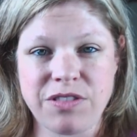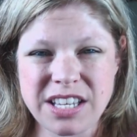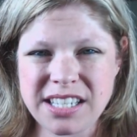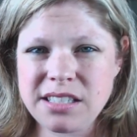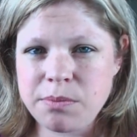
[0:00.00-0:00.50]
If
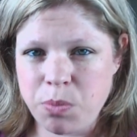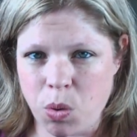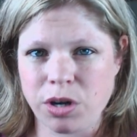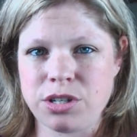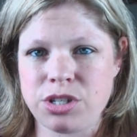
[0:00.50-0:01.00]
this is
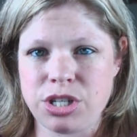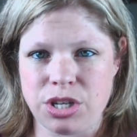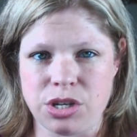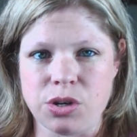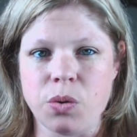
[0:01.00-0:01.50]
important
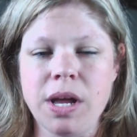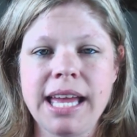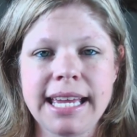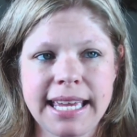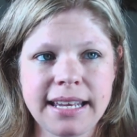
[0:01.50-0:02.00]
to you,
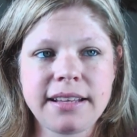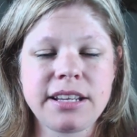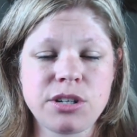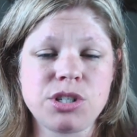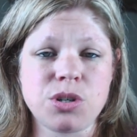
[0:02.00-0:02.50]
Get a
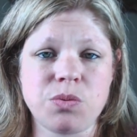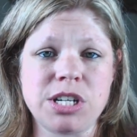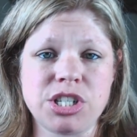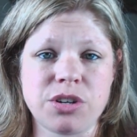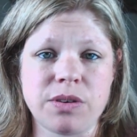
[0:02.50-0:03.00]
literature
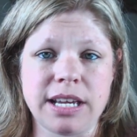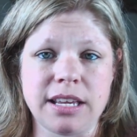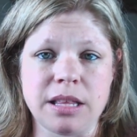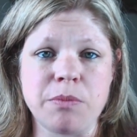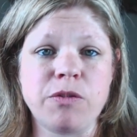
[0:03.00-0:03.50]
rich
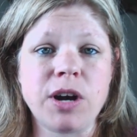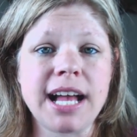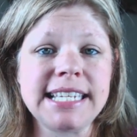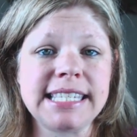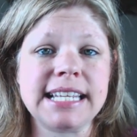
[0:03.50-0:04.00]
curriculum.
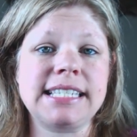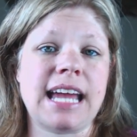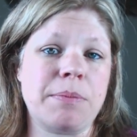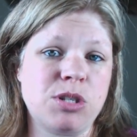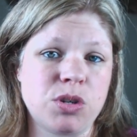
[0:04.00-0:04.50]
For us,
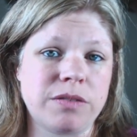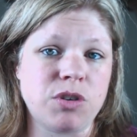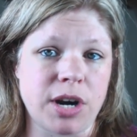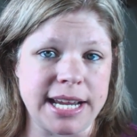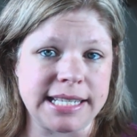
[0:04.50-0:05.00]
that's Tapestry
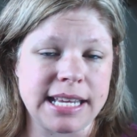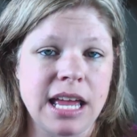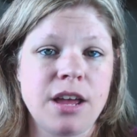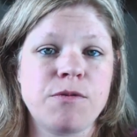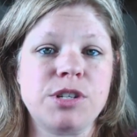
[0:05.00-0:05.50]
of Grace.